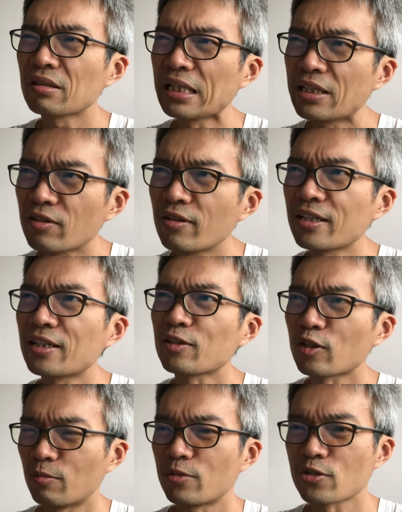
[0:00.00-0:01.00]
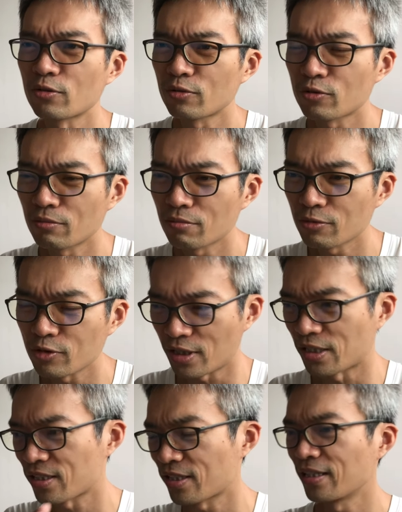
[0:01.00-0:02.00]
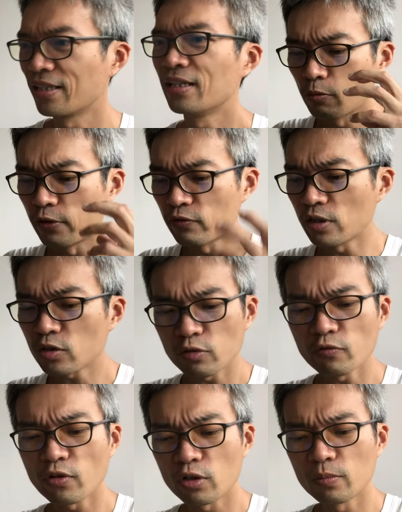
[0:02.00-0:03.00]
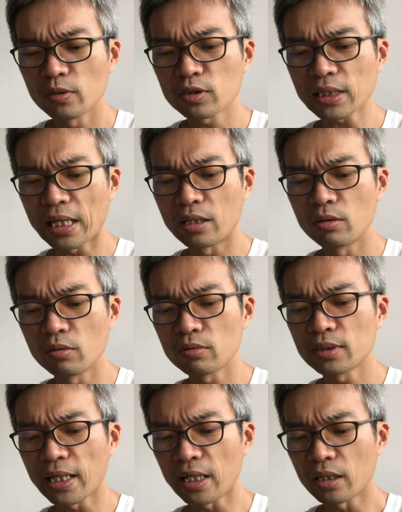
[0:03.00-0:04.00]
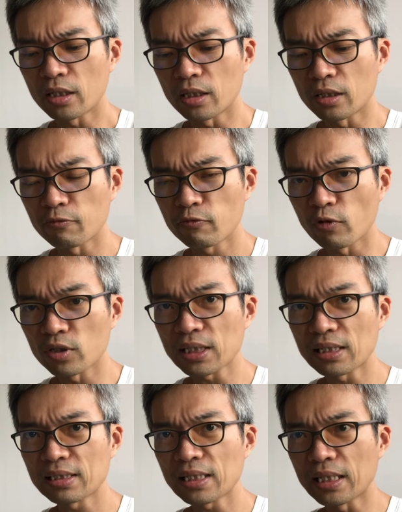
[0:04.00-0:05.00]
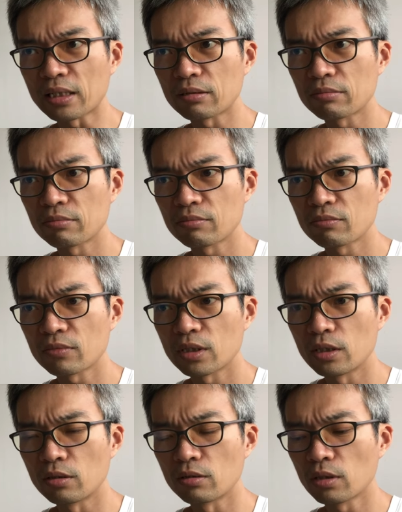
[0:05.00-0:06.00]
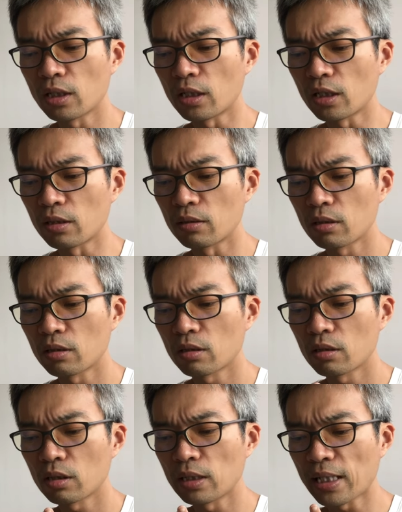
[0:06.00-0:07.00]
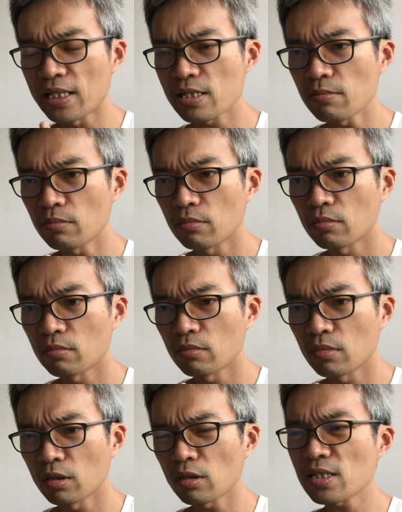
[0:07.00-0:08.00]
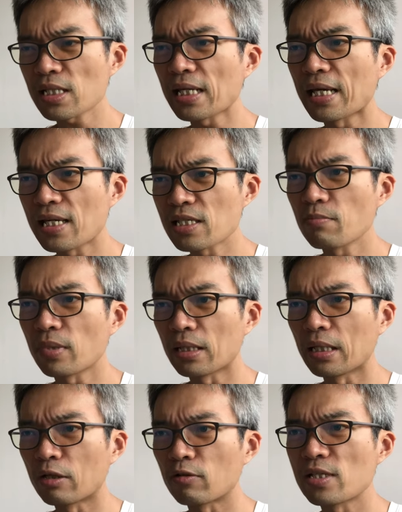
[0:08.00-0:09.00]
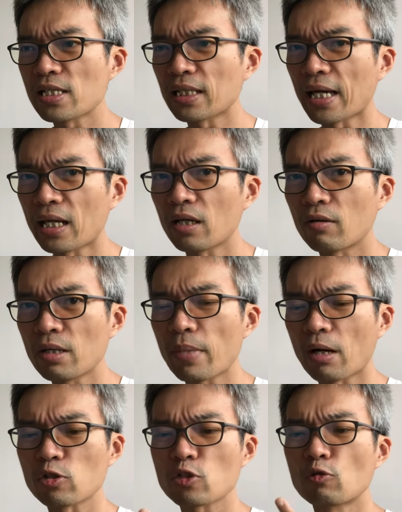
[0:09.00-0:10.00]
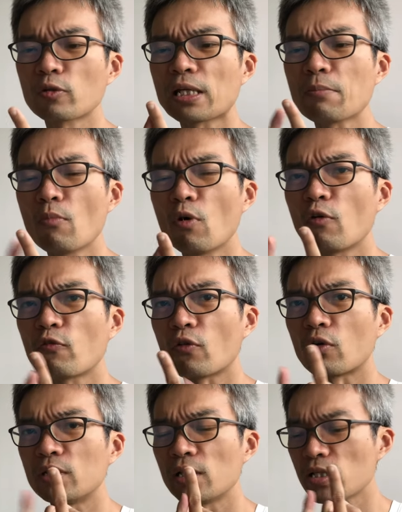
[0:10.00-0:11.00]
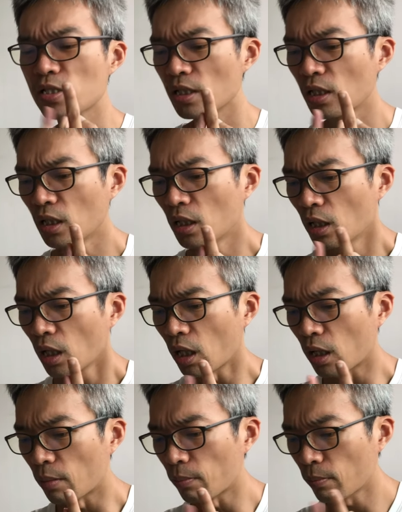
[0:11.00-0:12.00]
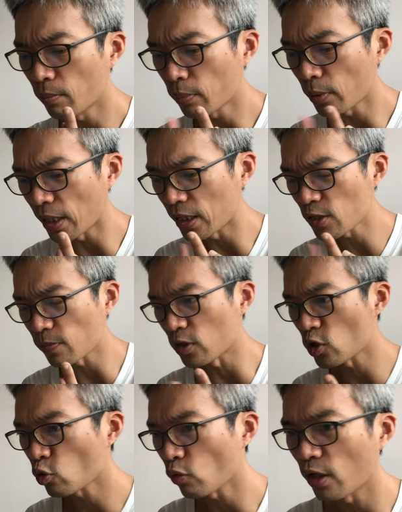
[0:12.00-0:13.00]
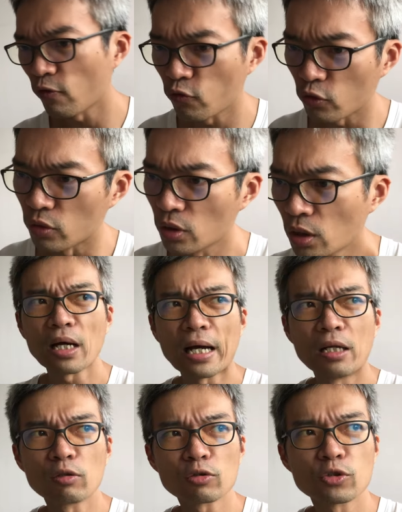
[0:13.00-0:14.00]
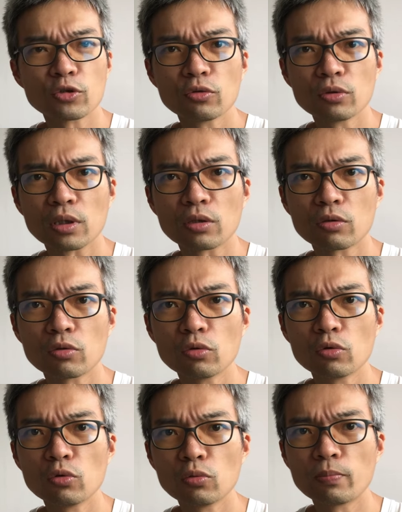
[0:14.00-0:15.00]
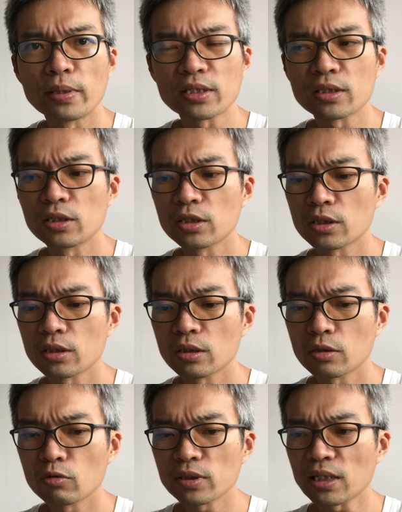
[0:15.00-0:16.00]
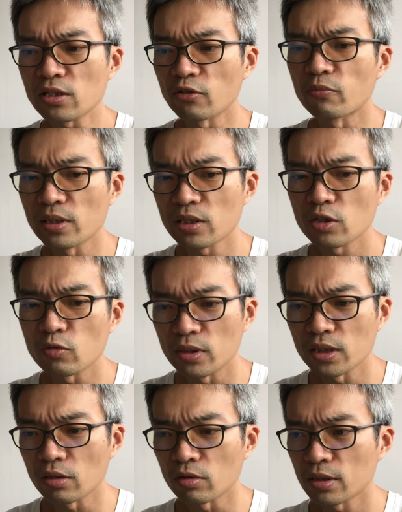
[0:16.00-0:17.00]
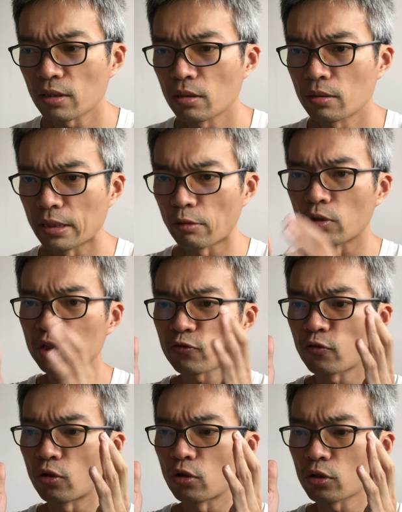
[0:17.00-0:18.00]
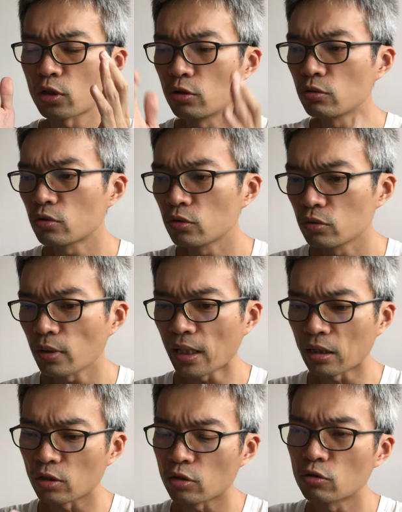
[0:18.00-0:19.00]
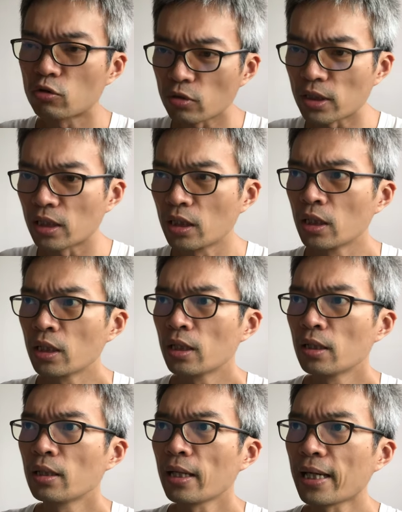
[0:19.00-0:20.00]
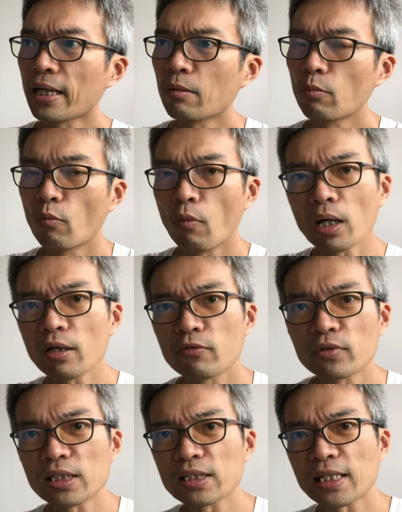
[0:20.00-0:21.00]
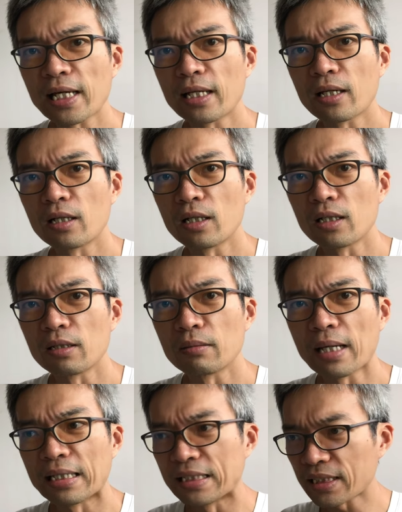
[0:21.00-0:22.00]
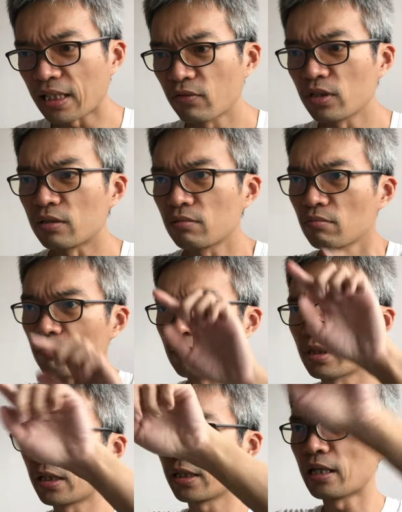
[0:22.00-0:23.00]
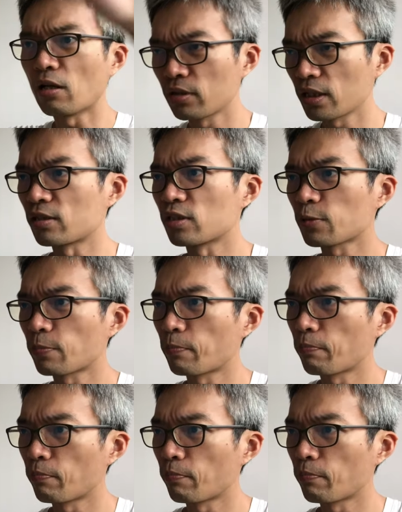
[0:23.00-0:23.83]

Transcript: Integrated Commercial Trust. With these two variables, I know that uh for Suntec, you know uh it hasn't not saying it hasn't been increasing the NLA, but I was looking more for this uh price per square foot. I looked through the two business two sets of business results that was for Q2 and Q3. And one of the things that uh, I discovered here down here, I just